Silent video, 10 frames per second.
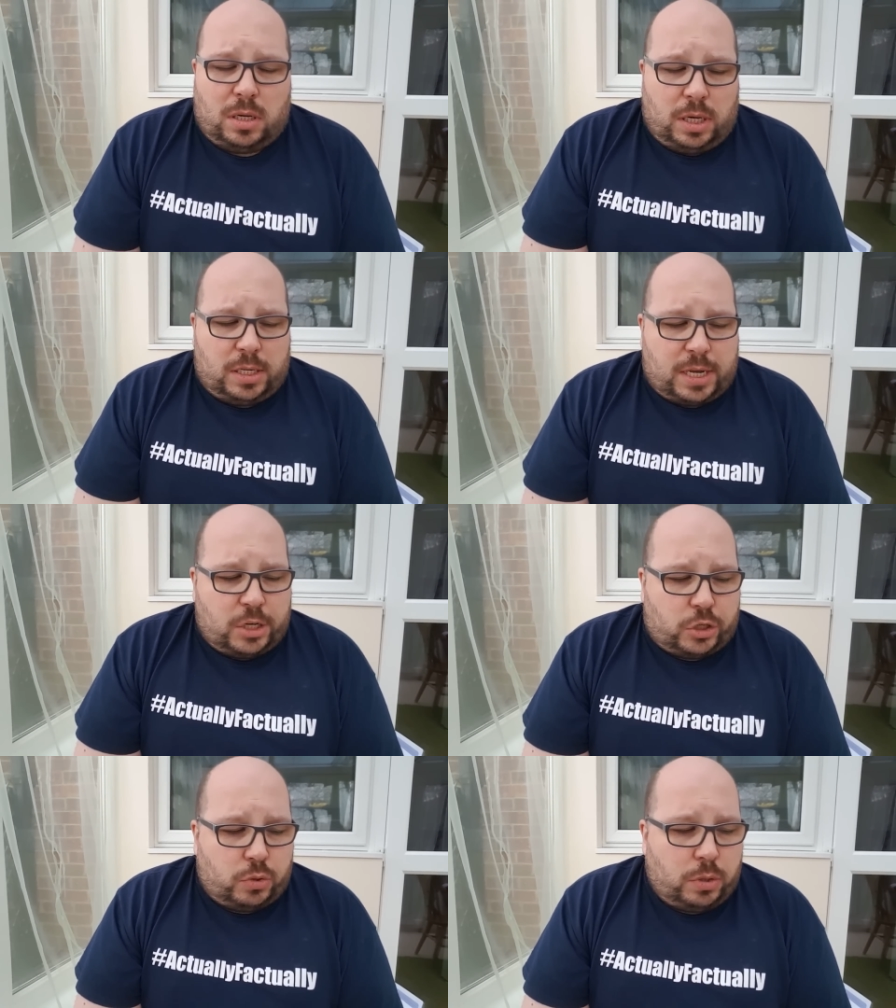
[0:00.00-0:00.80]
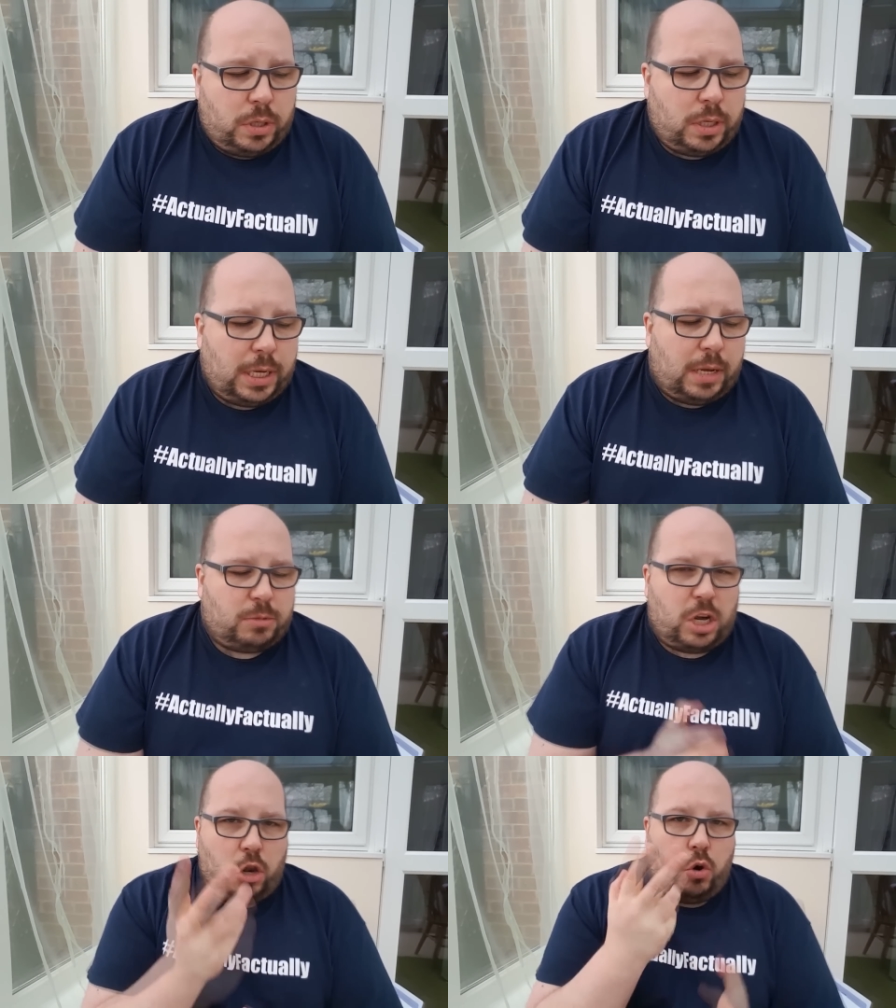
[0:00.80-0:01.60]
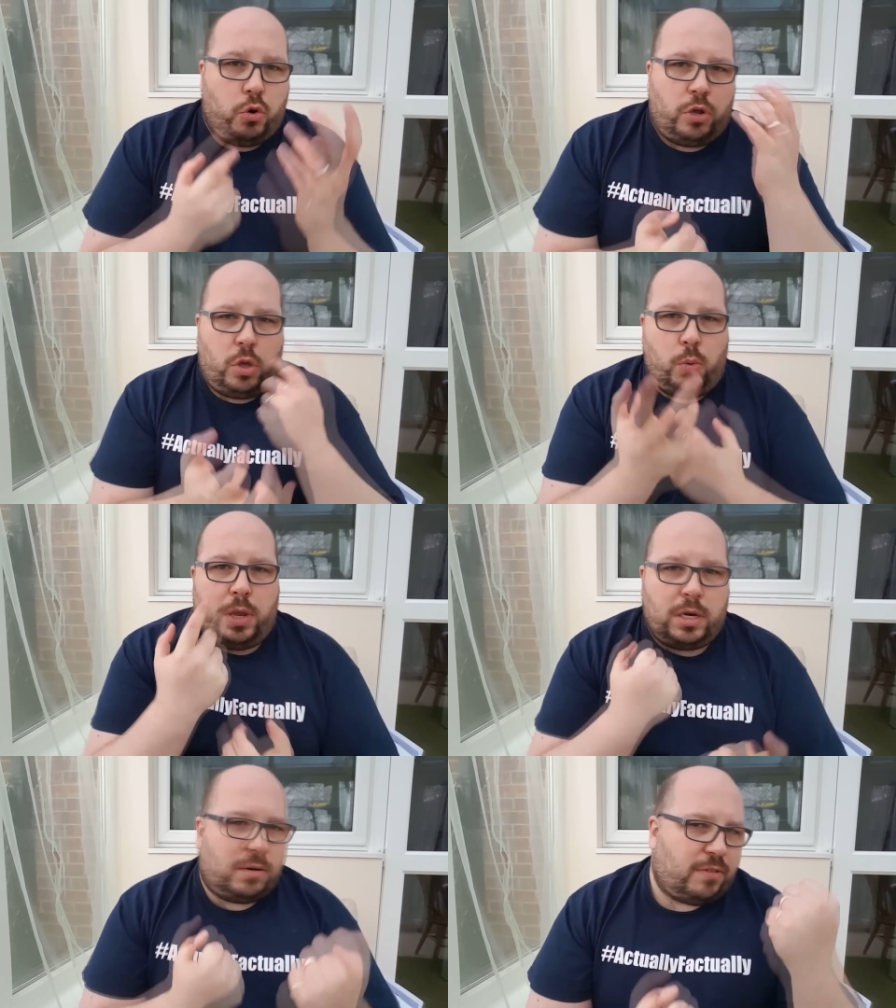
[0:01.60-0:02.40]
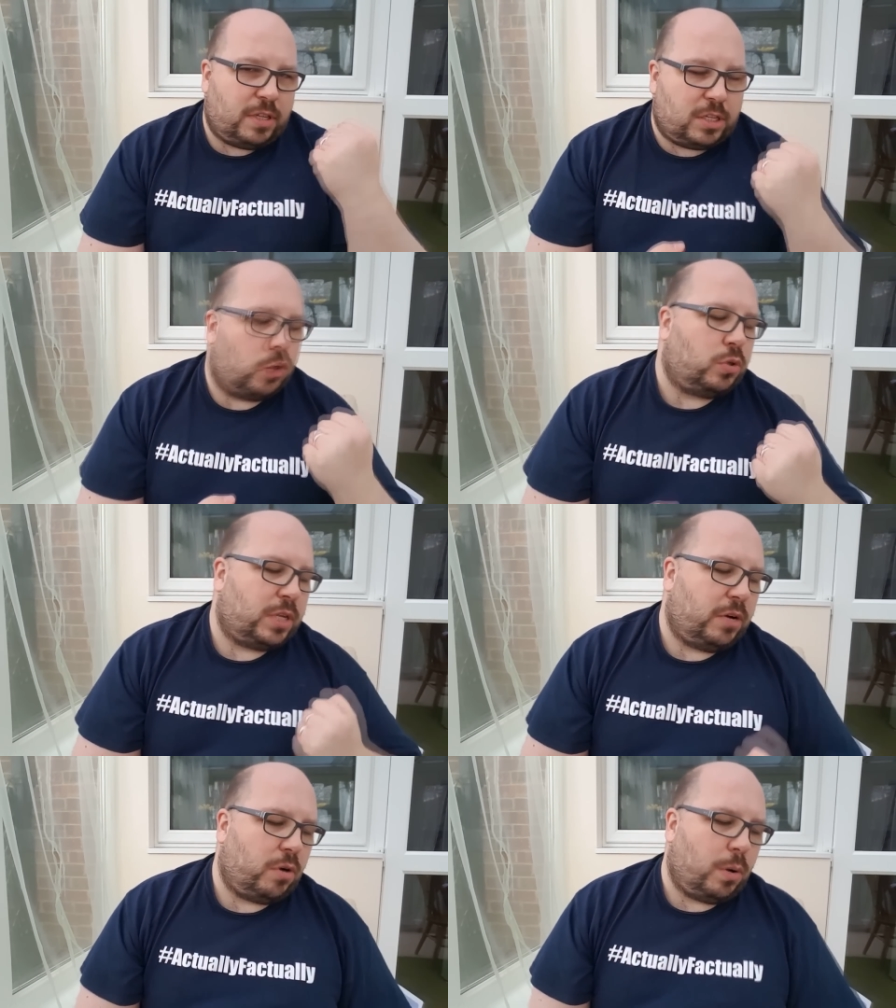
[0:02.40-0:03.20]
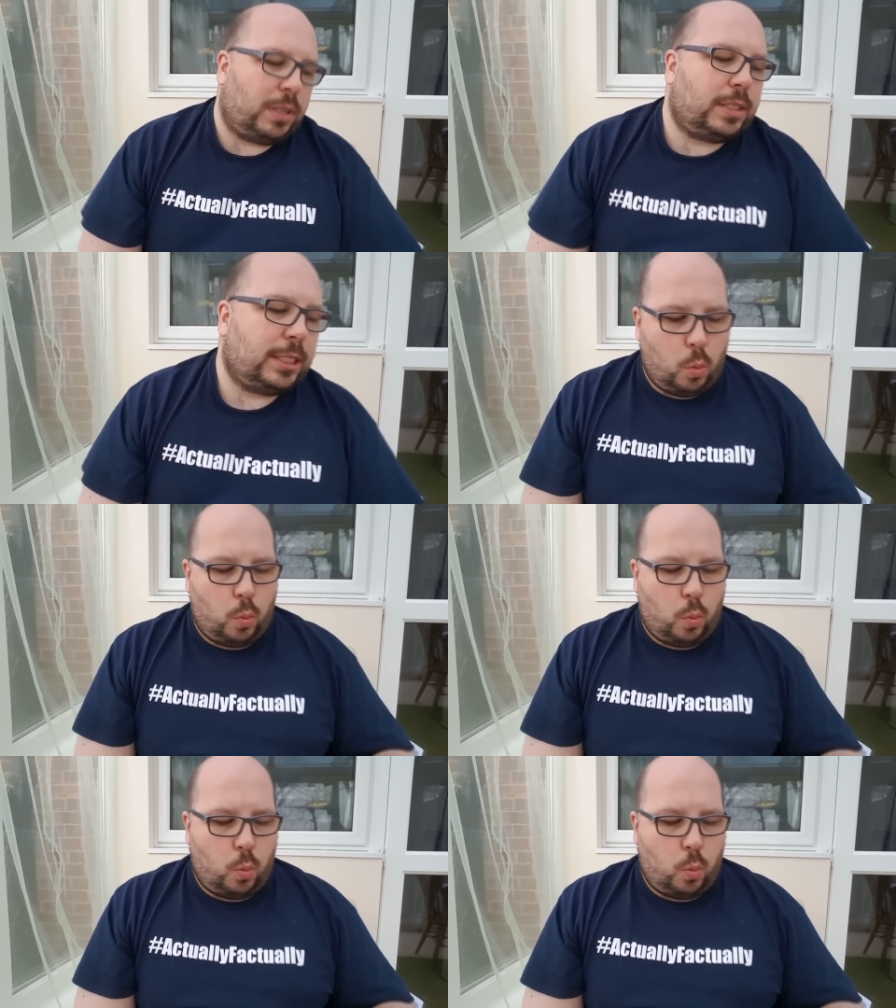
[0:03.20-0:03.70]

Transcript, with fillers: intentional um, to lure you in for the two secret ones.